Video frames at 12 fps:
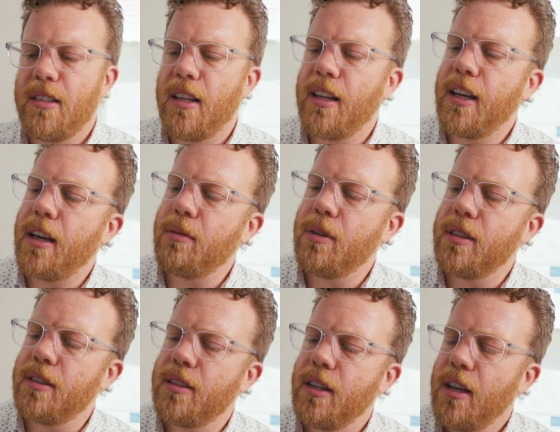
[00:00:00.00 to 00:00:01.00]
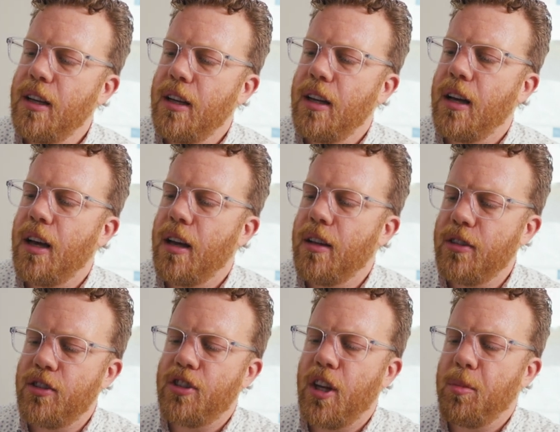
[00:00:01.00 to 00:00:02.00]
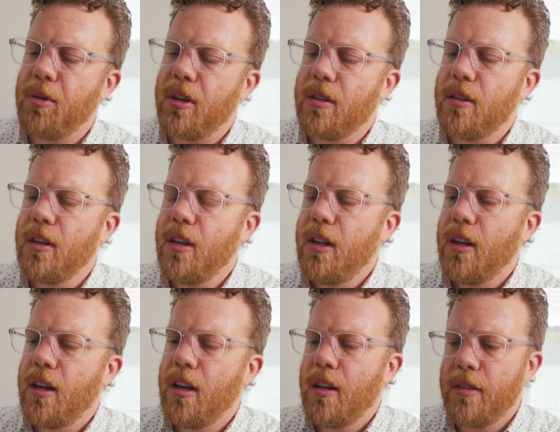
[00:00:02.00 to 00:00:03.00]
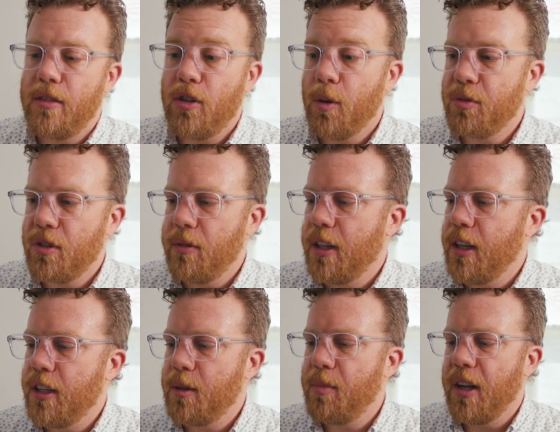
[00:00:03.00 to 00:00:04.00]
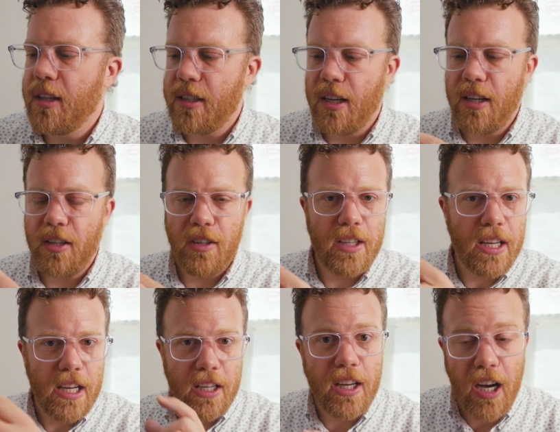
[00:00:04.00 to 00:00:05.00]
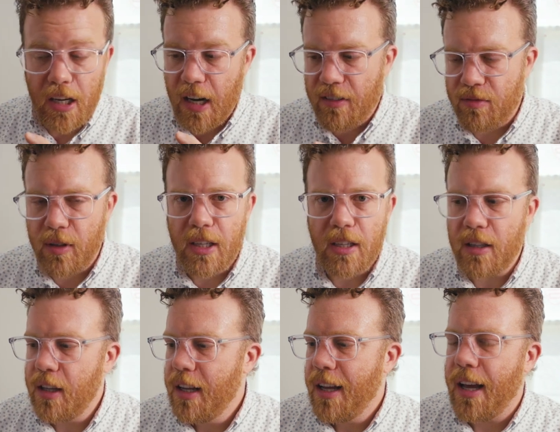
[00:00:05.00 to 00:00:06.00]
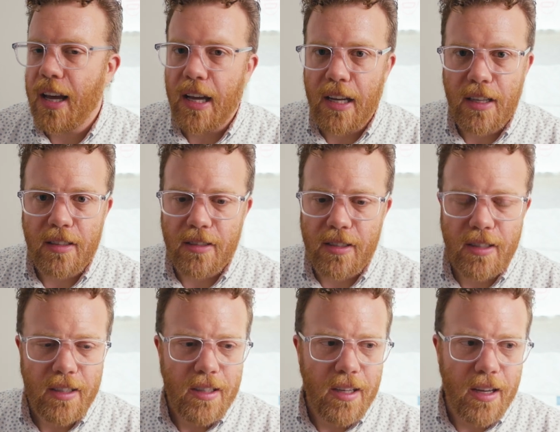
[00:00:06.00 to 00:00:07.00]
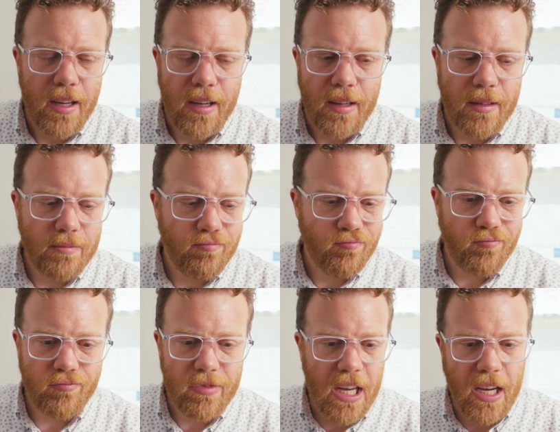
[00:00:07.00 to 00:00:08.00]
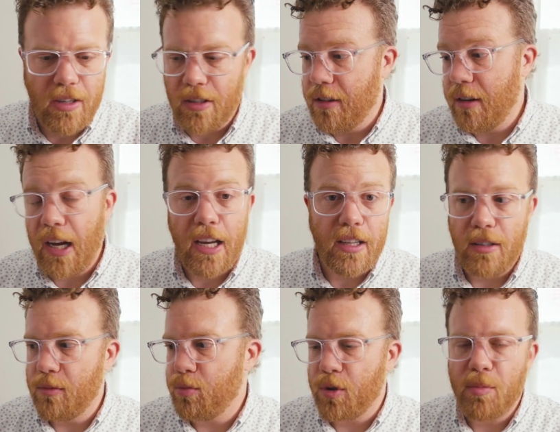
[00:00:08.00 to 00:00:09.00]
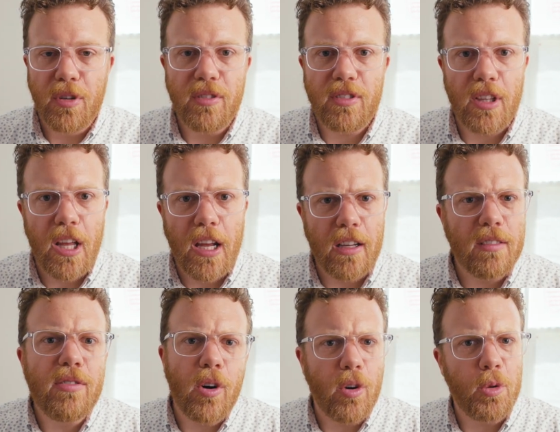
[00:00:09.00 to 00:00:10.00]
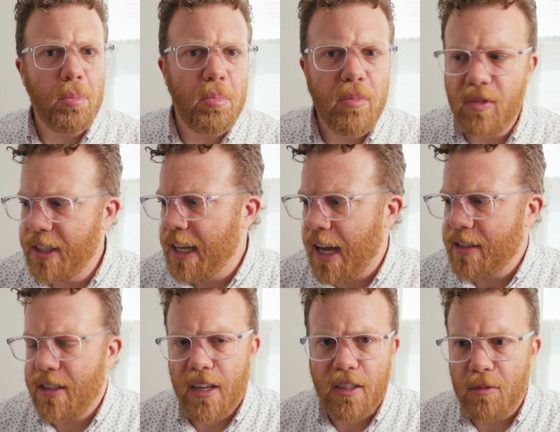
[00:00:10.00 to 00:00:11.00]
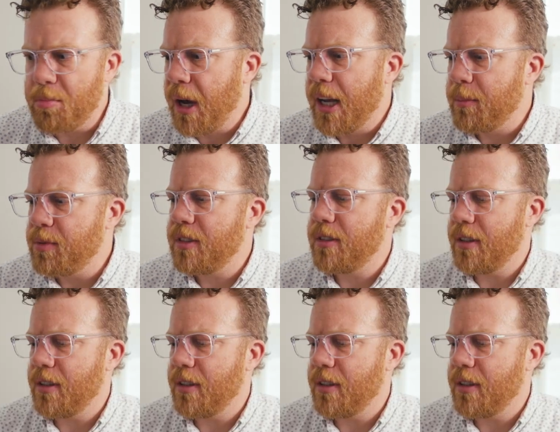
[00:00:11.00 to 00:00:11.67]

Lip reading: I think I was shaping sculpture with it, but you can get a cutoff wheel and I removed a lot of old cast iron pipes